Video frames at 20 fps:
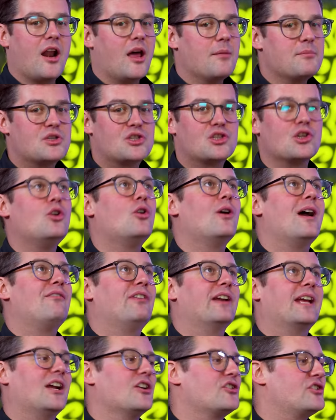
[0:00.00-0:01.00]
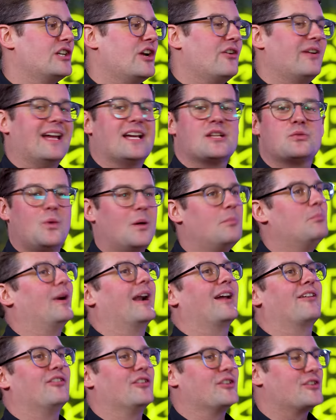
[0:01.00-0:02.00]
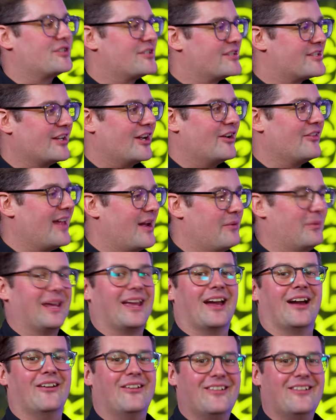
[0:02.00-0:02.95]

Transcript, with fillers: and I'm sure every country only has one breakfast, so there we go.